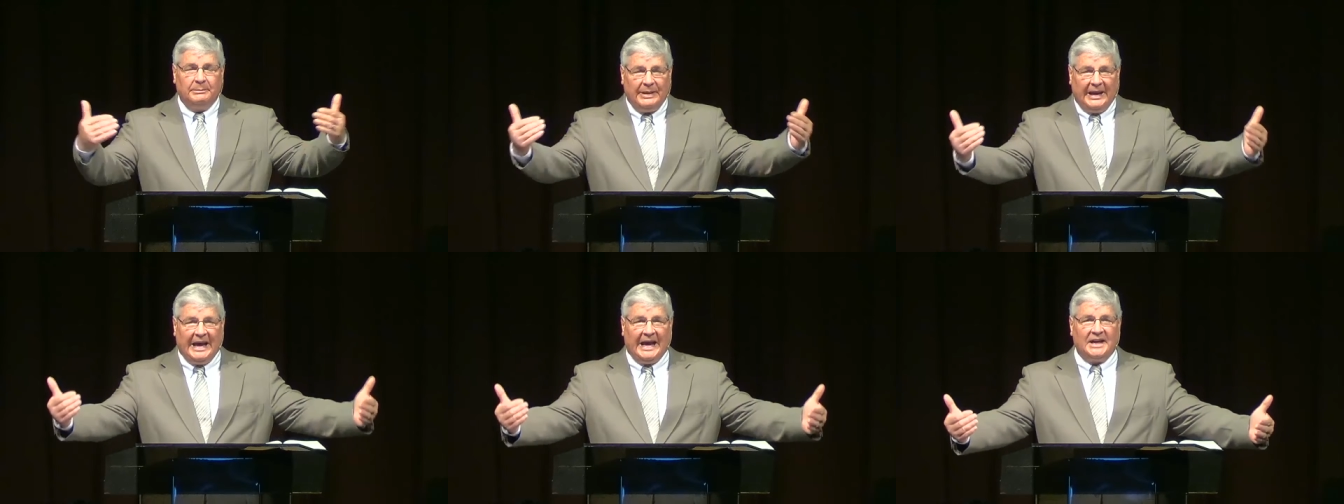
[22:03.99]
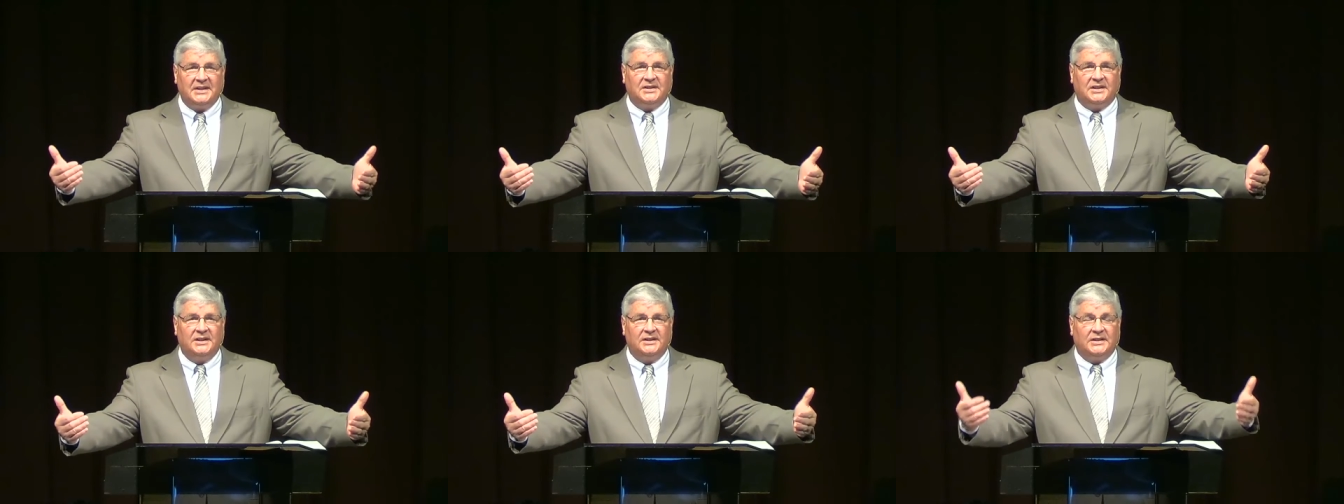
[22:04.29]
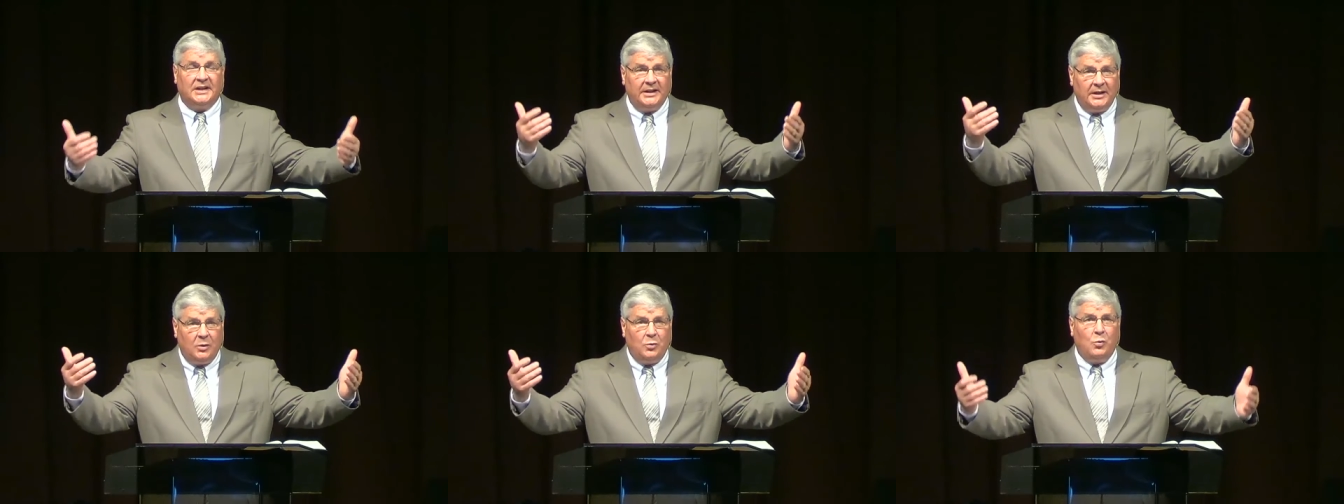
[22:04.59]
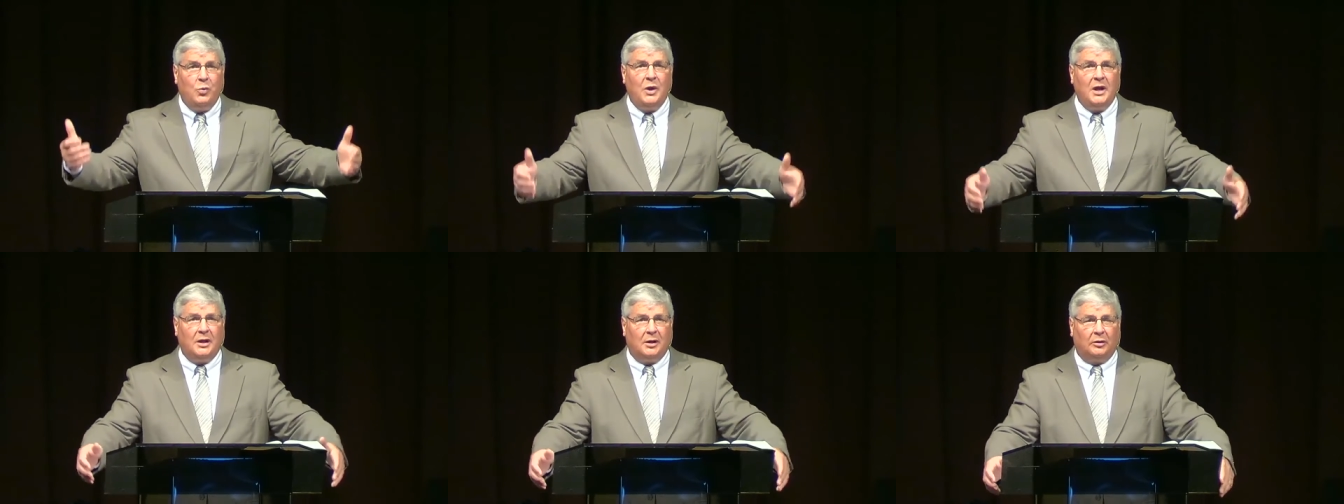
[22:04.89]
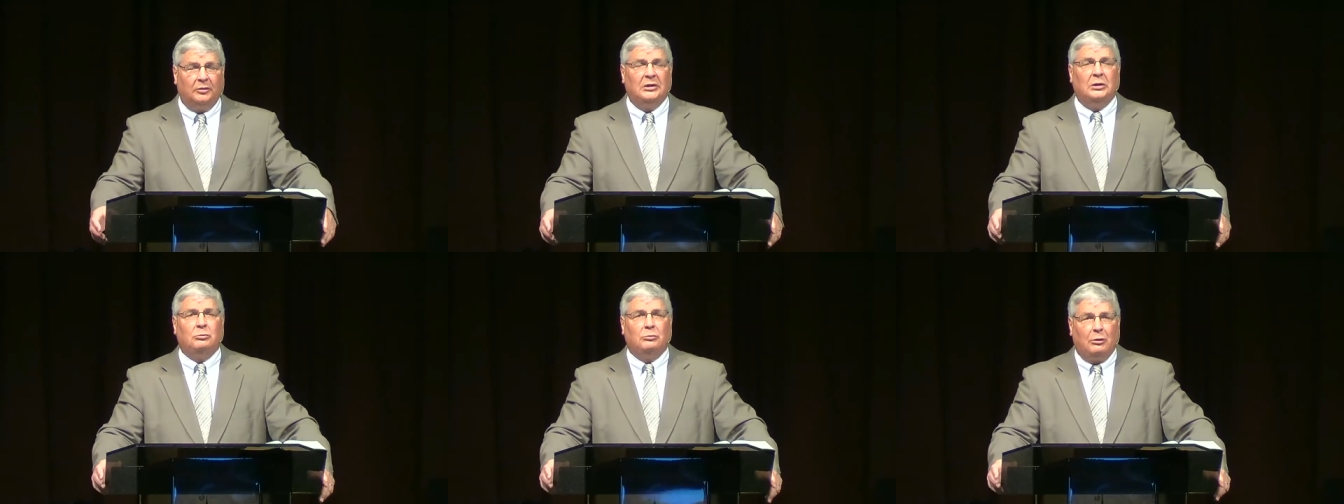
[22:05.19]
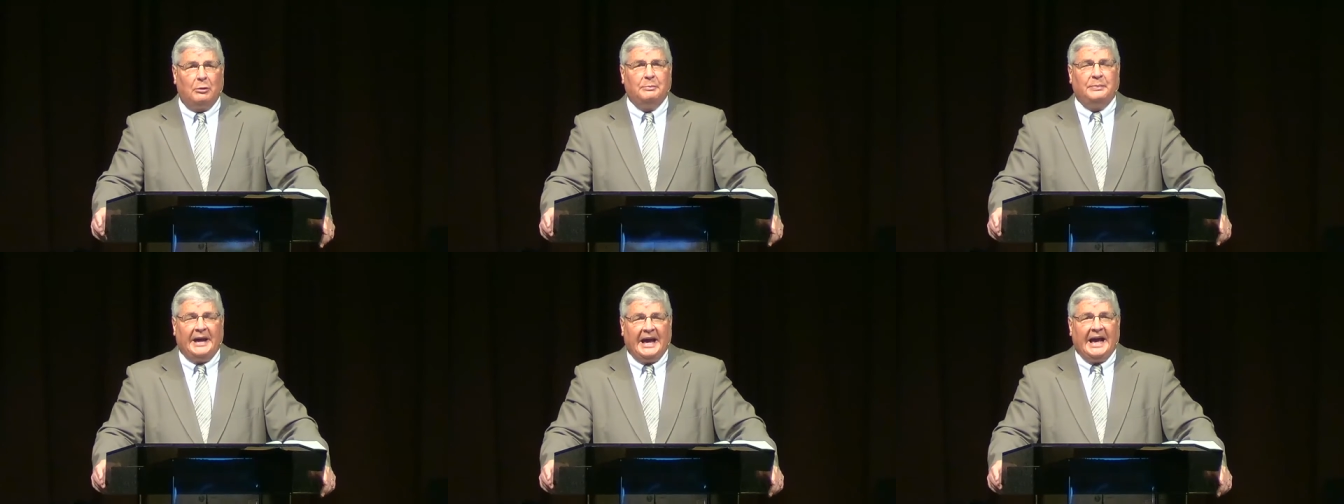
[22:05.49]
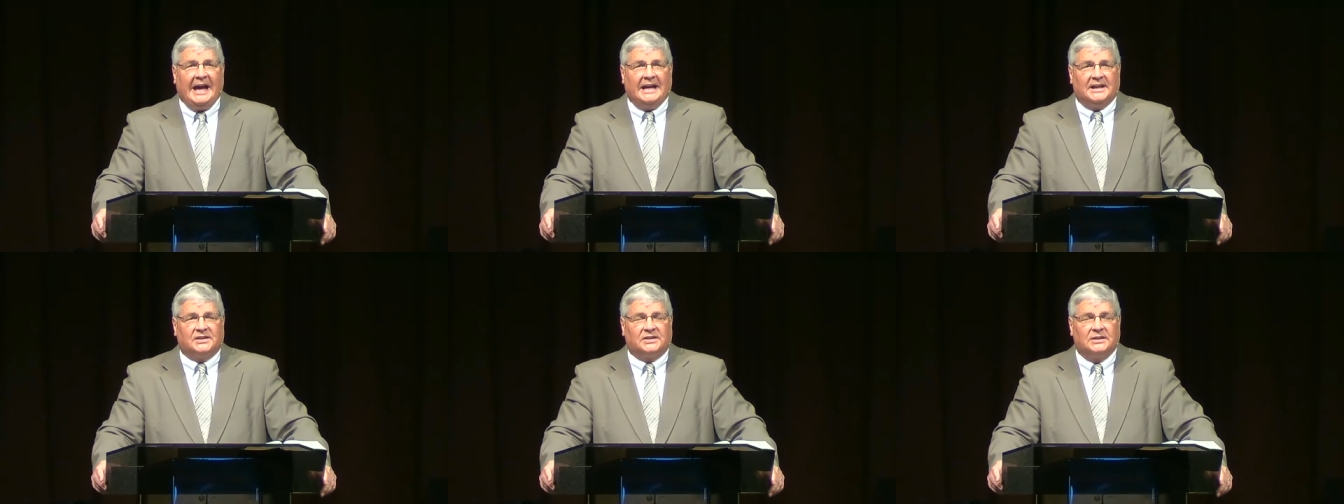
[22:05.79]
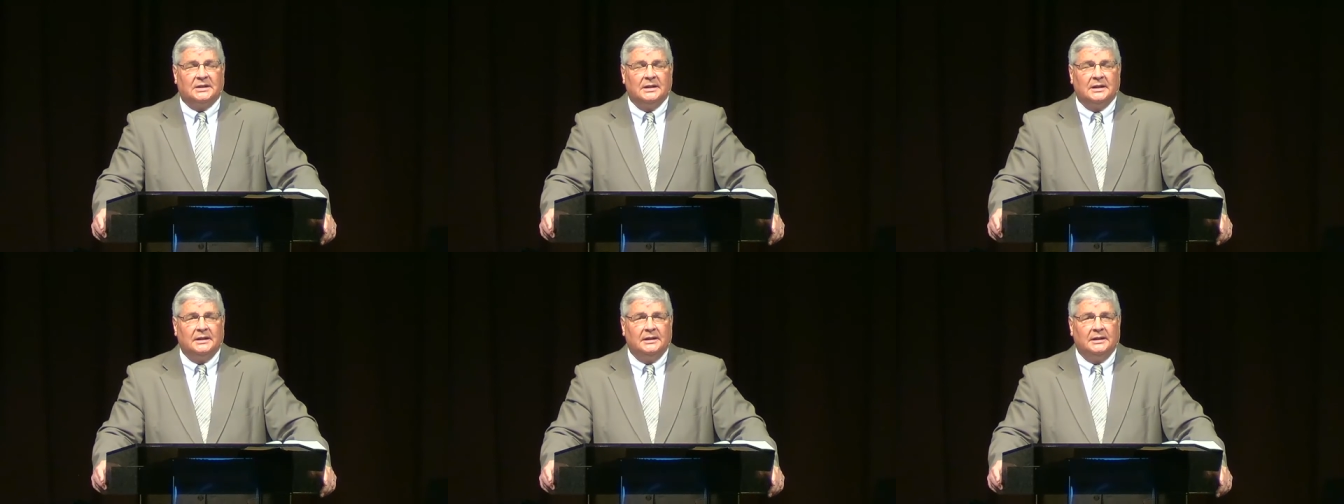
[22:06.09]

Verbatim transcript: passes, and it will, it will pass,